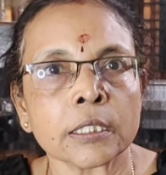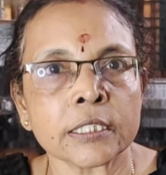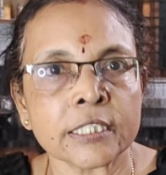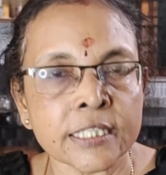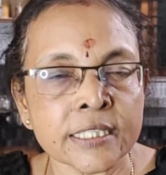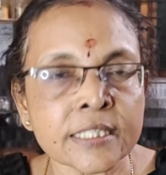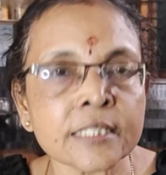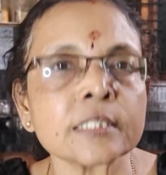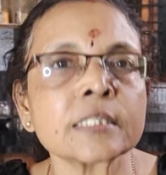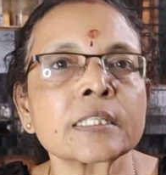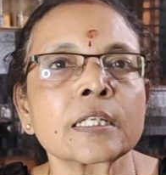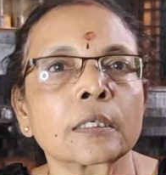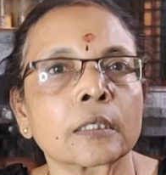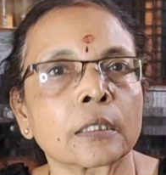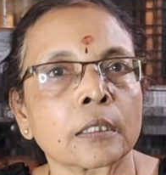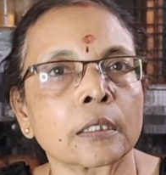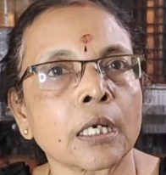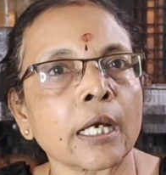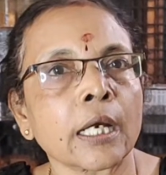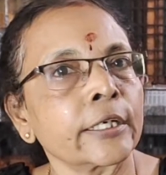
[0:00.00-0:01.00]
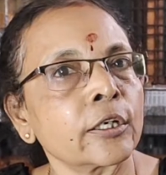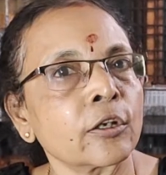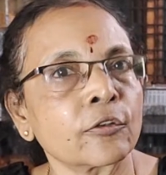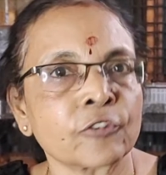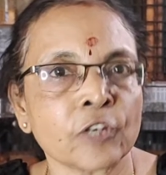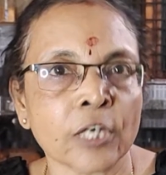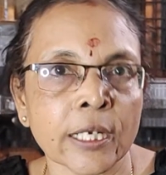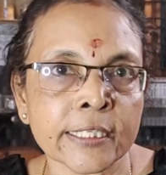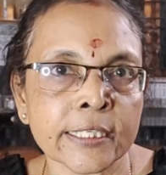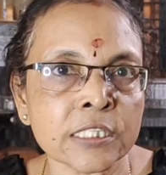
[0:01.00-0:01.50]
This is the kind
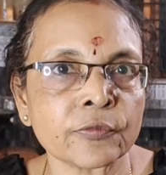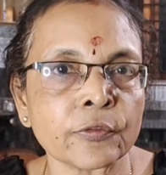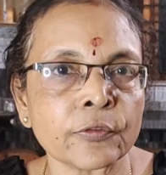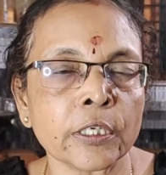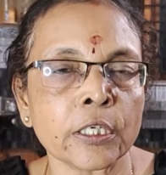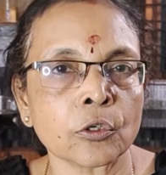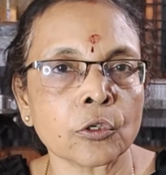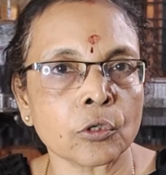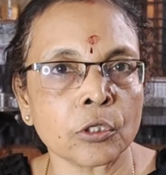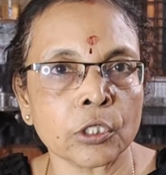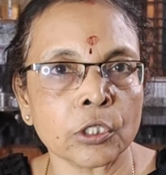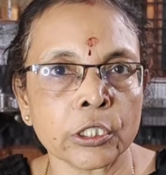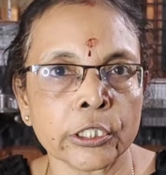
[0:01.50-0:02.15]
of rice we